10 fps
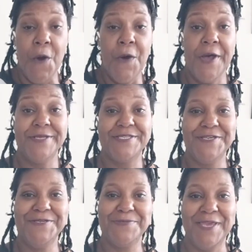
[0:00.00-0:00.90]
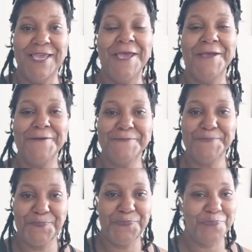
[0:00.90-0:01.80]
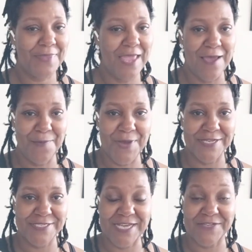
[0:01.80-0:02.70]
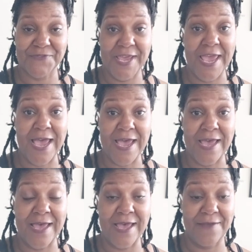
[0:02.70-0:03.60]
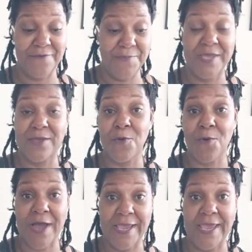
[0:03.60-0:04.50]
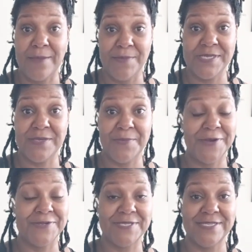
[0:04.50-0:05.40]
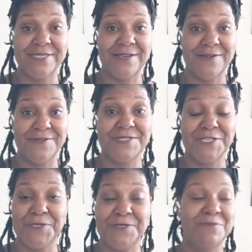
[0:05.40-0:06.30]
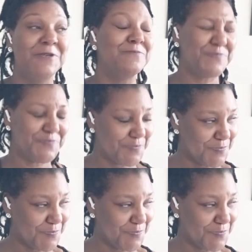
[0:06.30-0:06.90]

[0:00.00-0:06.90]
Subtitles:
Ooh, excuse me. I apologize for that. I've been quite a busy person, so excuse me.